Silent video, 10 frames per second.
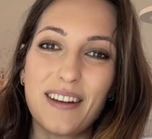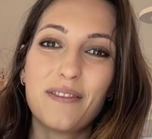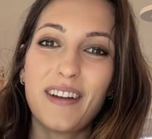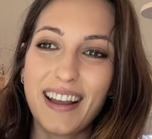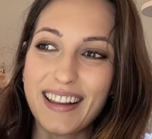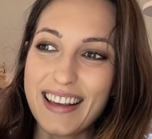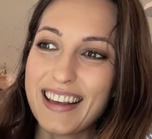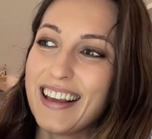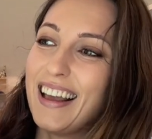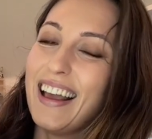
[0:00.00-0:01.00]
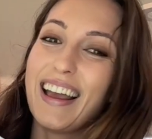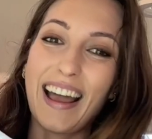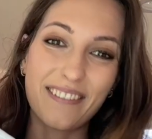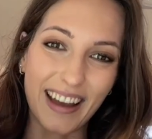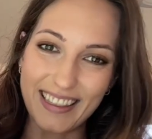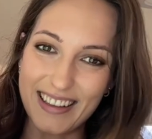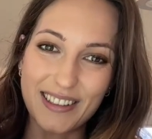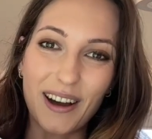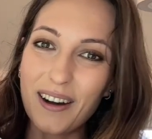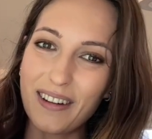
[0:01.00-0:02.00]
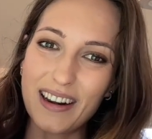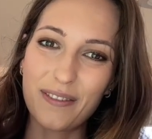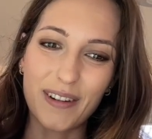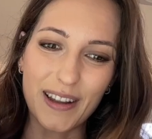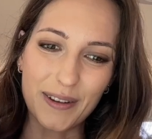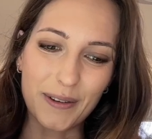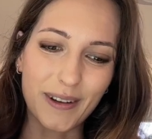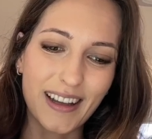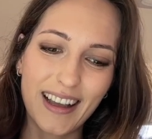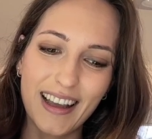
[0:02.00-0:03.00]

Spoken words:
I finally have got this all ready for you.